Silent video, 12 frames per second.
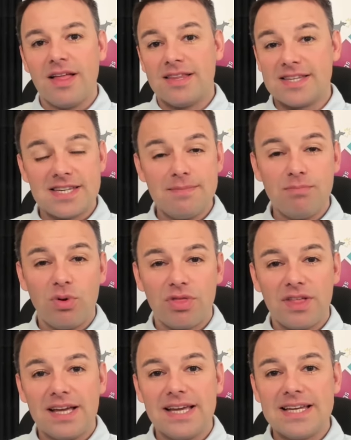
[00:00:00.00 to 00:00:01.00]
The simple
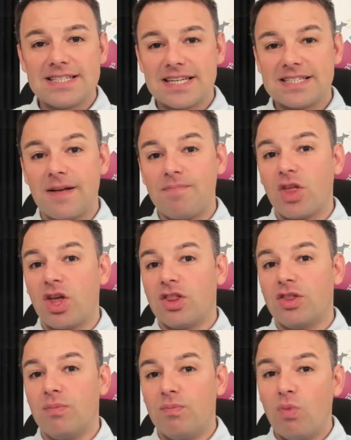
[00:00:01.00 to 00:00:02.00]
thing is
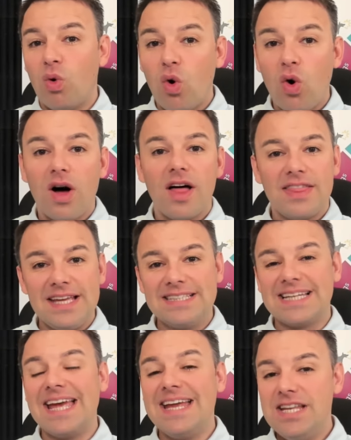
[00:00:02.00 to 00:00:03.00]
the more of
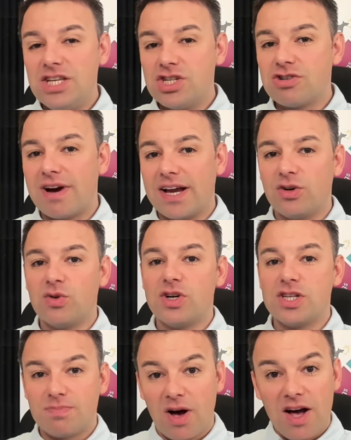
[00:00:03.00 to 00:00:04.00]
these indirect
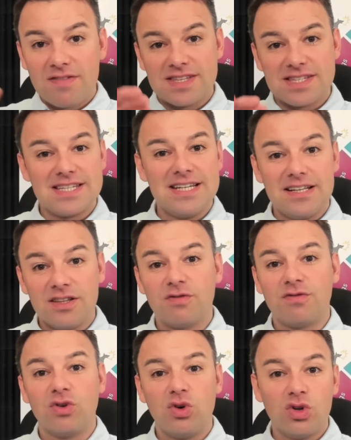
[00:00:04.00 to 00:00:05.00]
noise paths, the ceiling, the
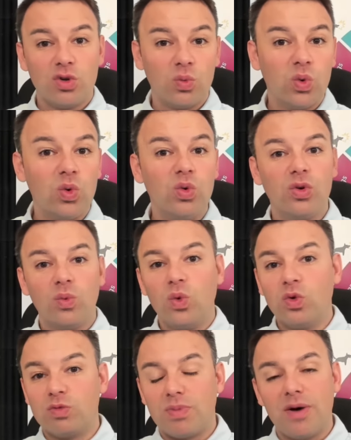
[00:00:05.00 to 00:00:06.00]
floor, the
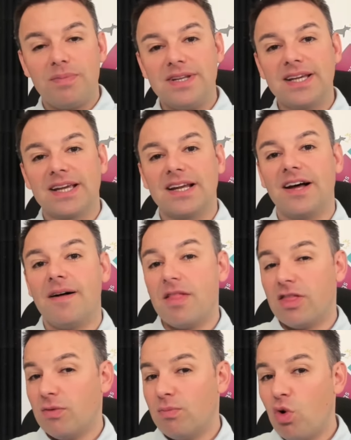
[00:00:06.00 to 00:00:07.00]
walls perpendicular,
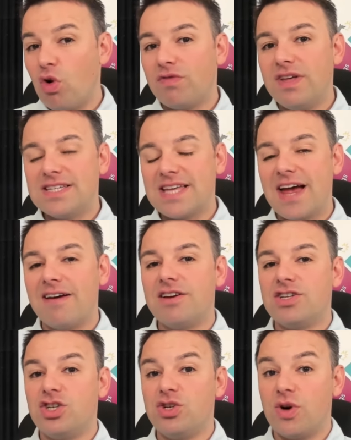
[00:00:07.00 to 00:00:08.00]
the more of these
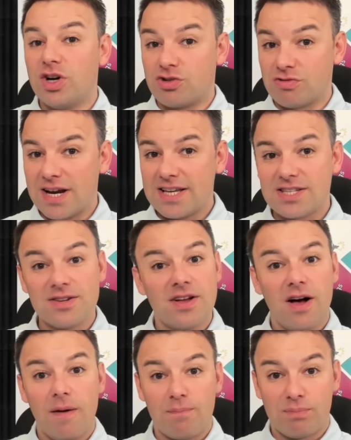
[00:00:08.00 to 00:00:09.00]
areas you address,
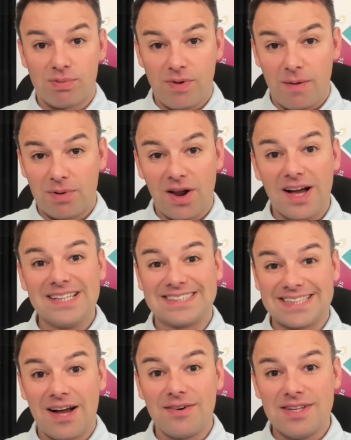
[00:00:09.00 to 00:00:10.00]
apply
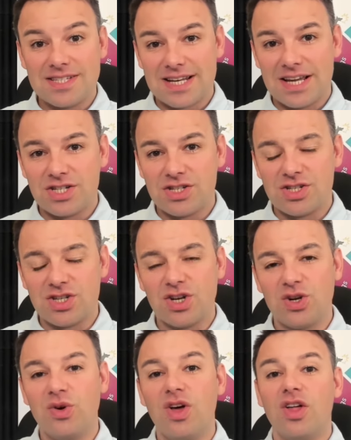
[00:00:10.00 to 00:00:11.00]
sound insulation
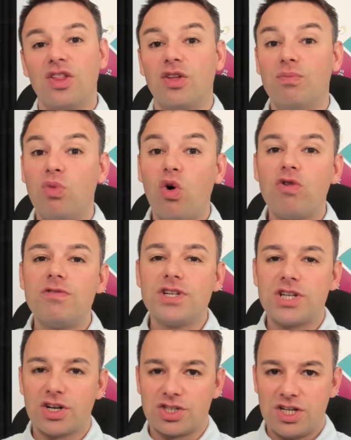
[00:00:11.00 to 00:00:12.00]
to, the more
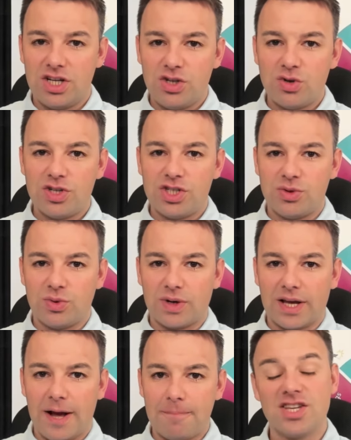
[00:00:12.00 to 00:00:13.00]
reduction in noise you will
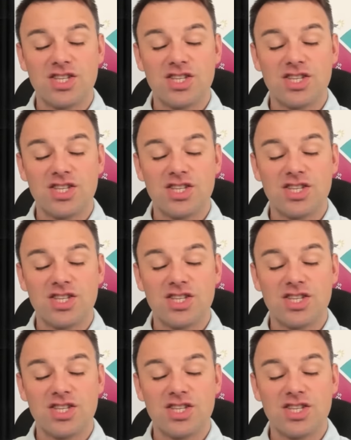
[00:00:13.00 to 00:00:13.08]
get.